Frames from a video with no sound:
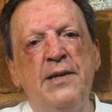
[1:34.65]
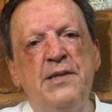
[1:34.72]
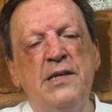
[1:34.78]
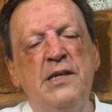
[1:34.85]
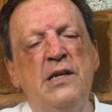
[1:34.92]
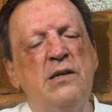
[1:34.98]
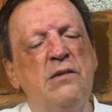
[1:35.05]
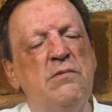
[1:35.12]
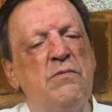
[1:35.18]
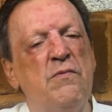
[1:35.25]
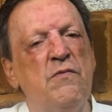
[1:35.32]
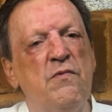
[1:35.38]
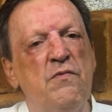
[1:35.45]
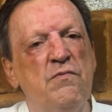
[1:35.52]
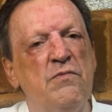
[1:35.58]
I think he's
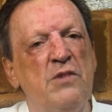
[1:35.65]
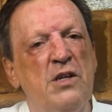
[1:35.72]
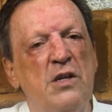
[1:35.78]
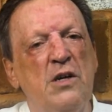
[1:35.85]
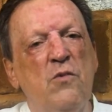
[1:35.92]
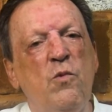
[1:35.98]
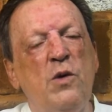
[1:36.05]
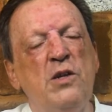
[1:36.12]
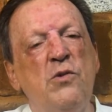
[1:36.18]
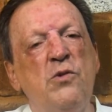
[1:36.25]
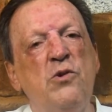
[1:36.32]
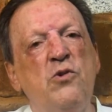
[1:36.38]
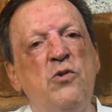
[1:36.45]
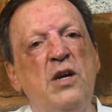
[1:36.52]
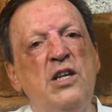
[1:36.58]
one of the
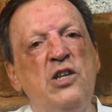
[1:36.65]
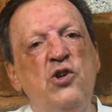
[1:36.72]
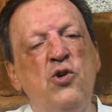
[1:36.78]
great